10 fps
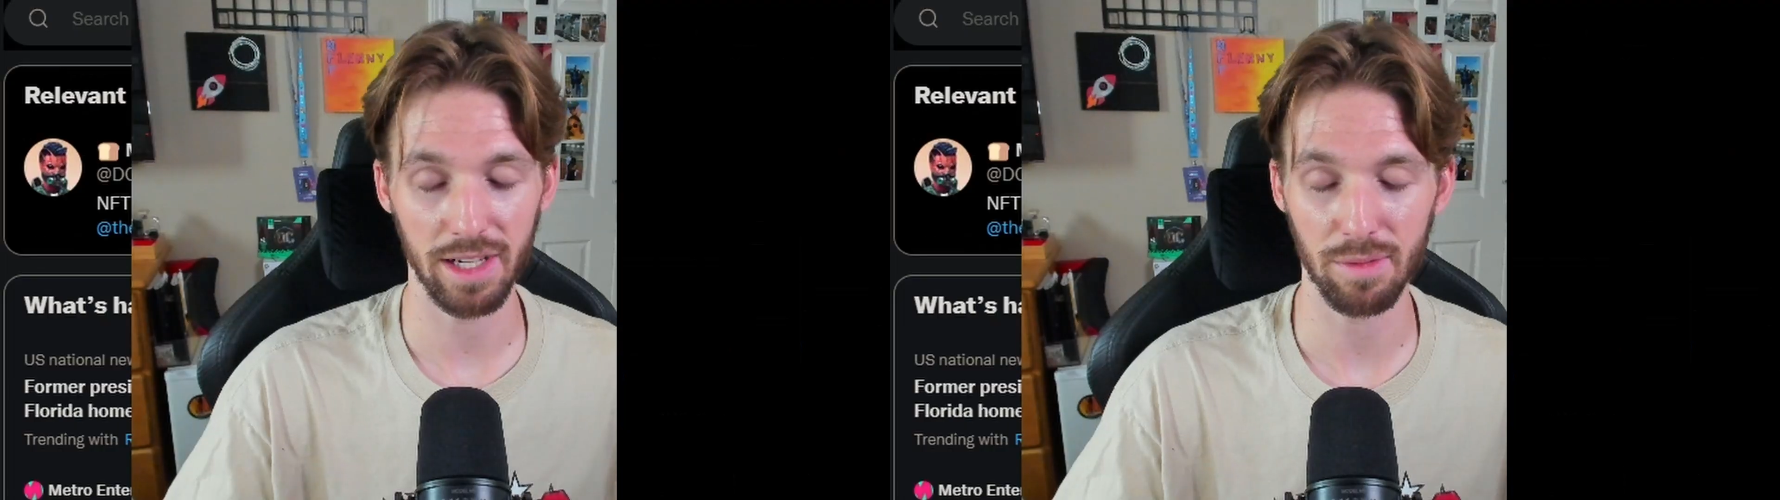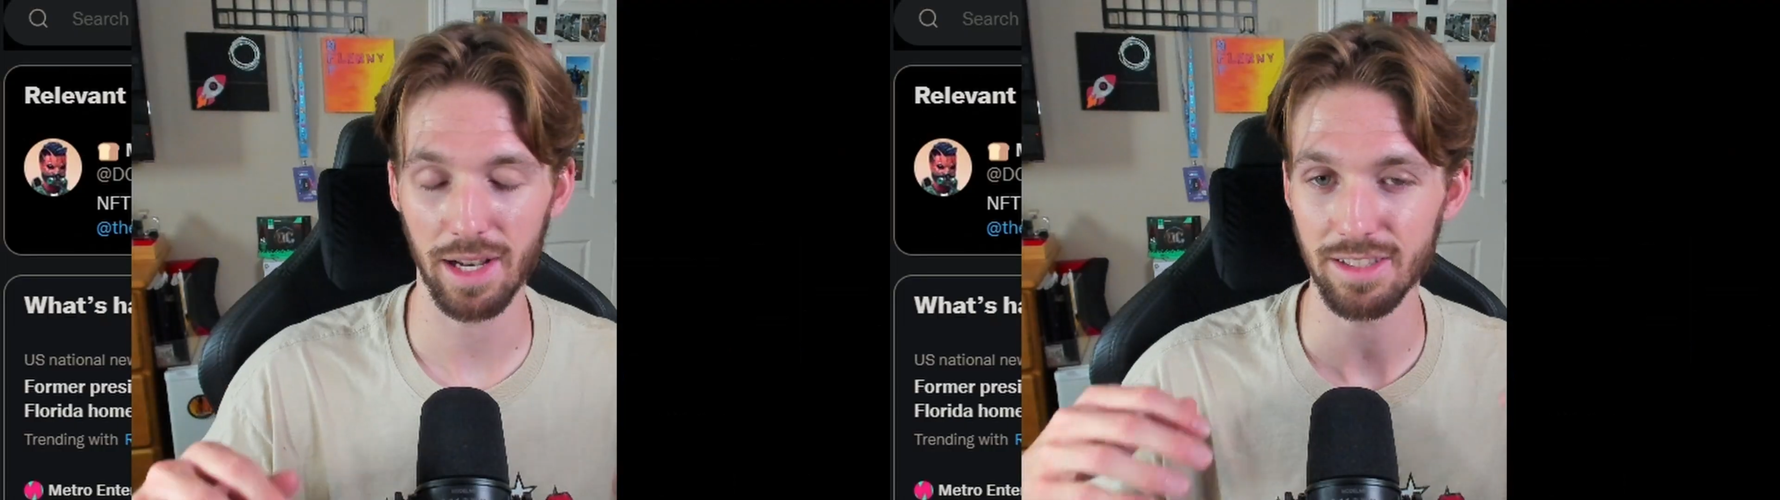
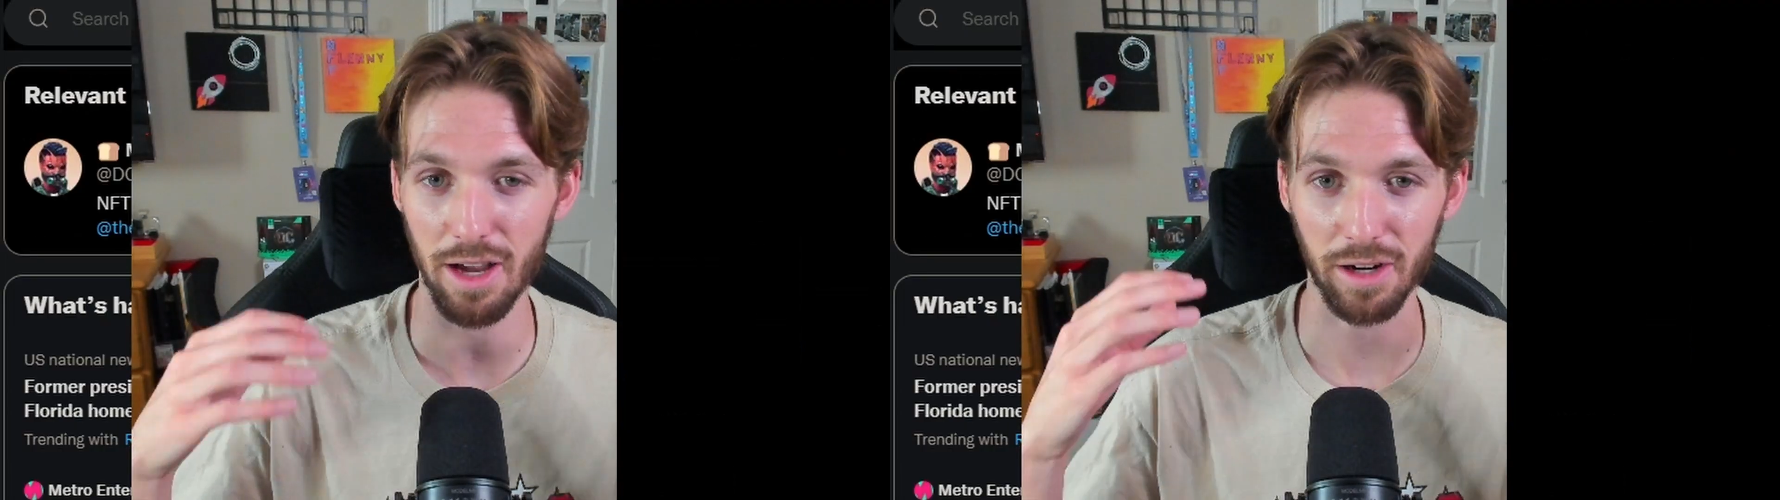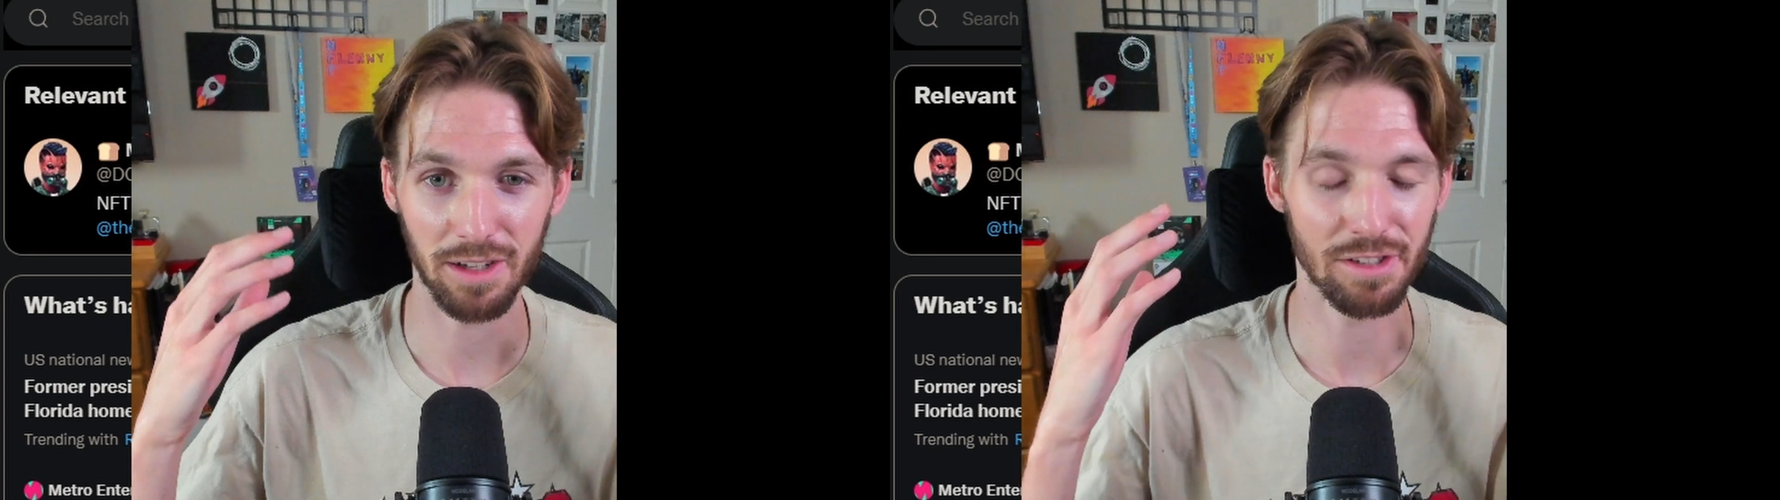like I'm kind of
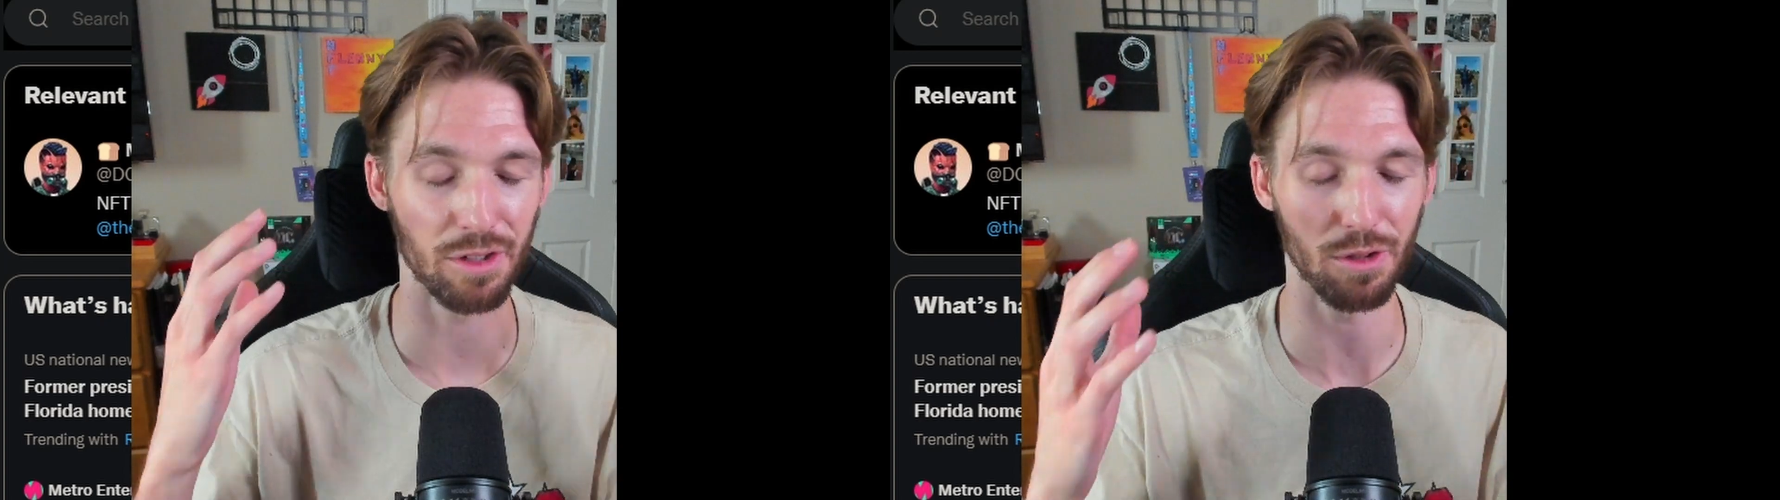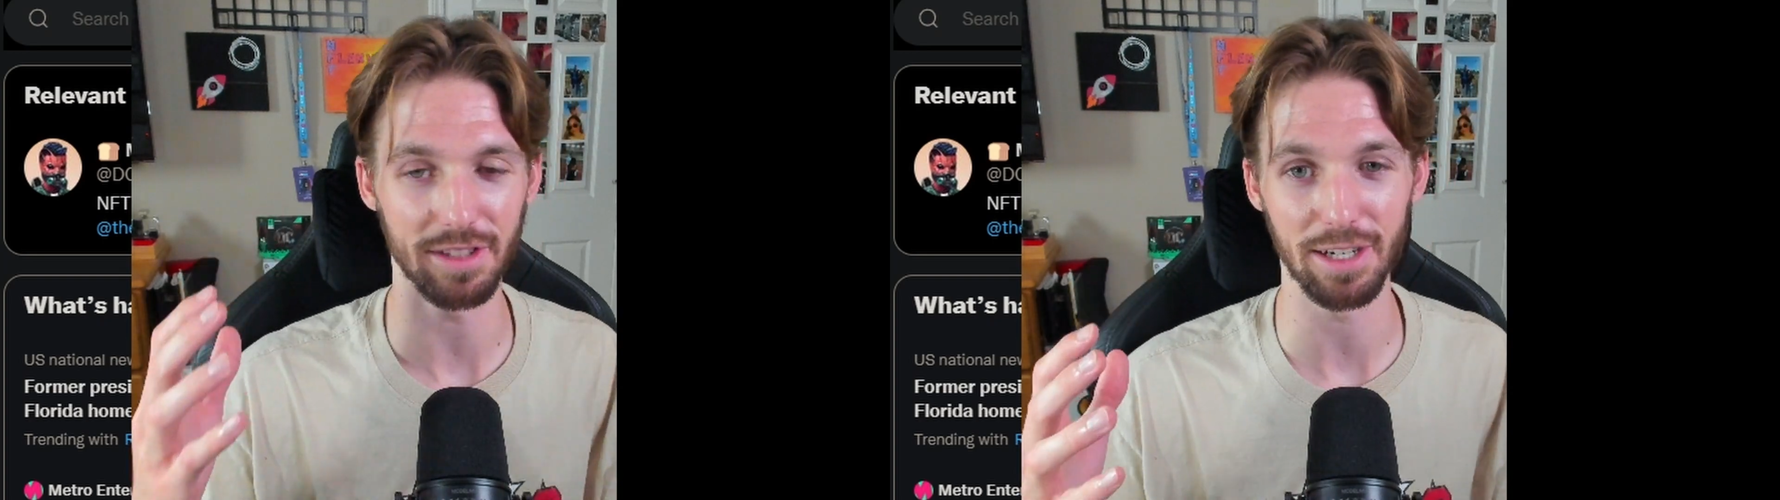talking in
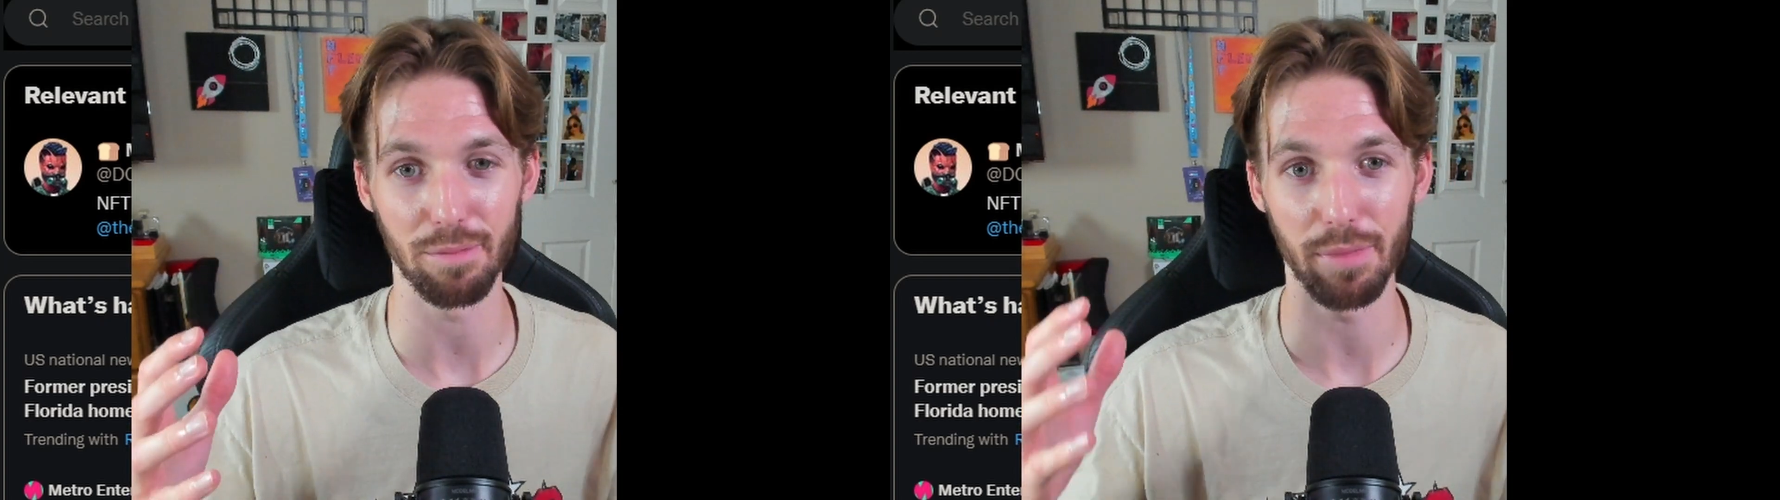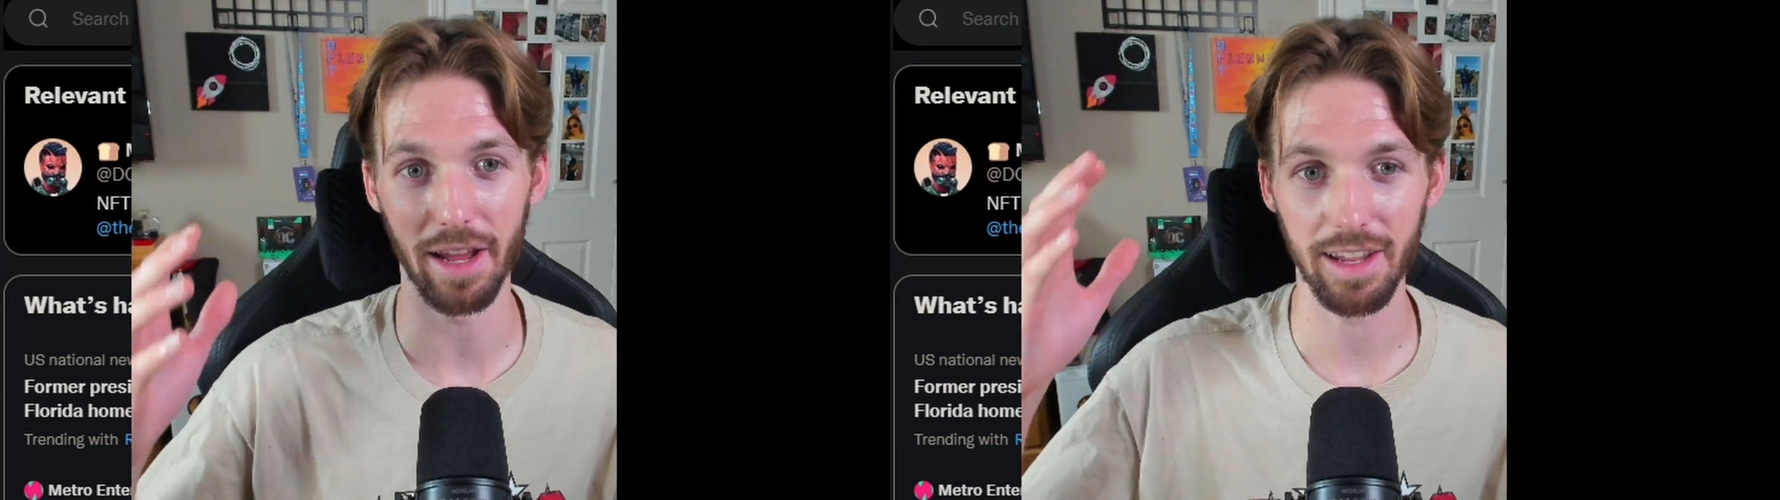circles
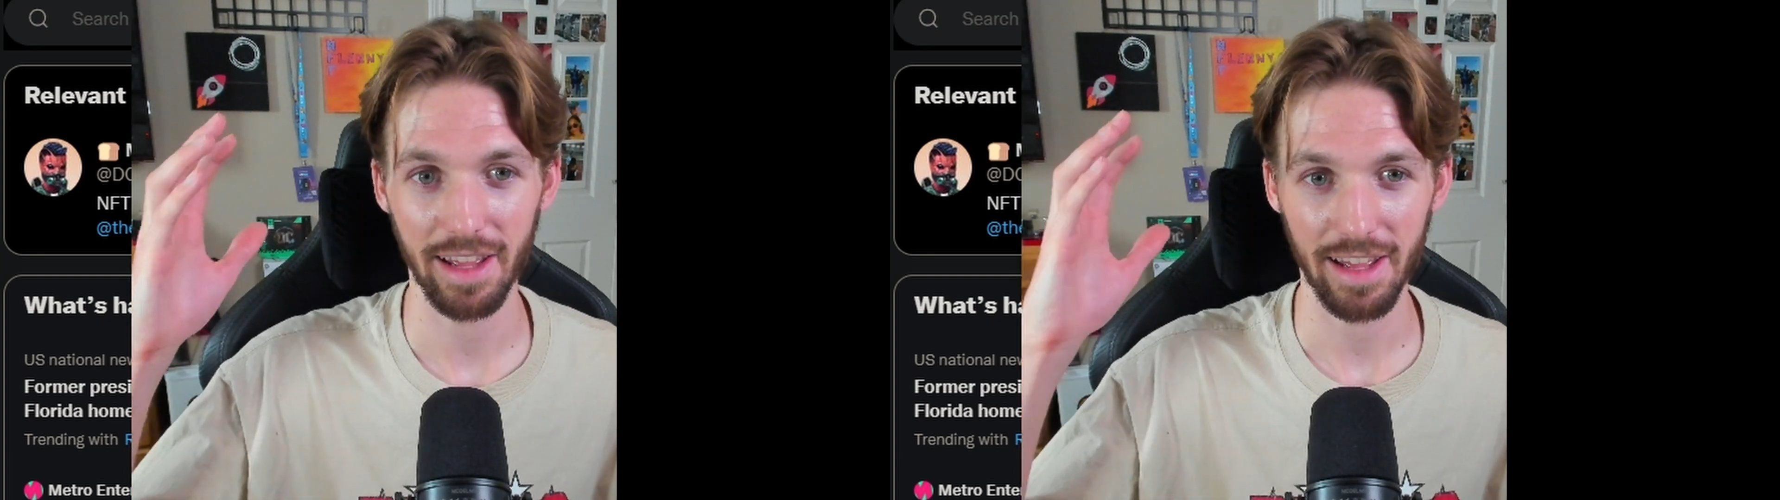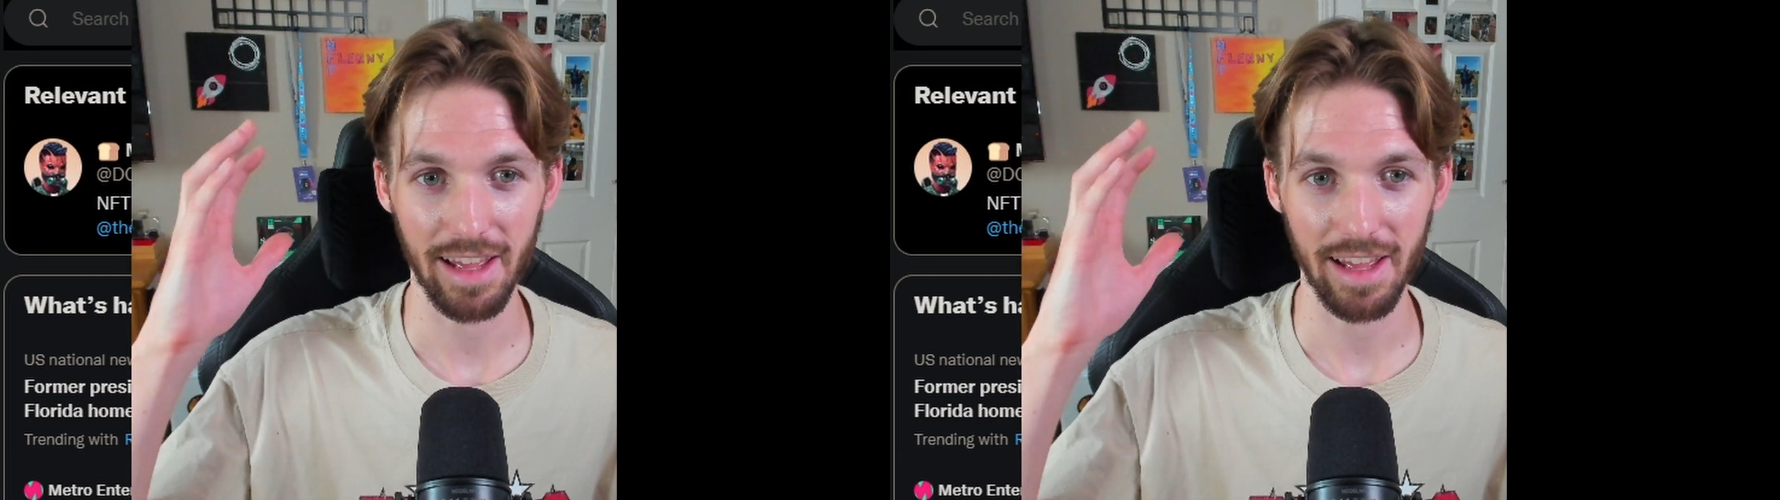here, but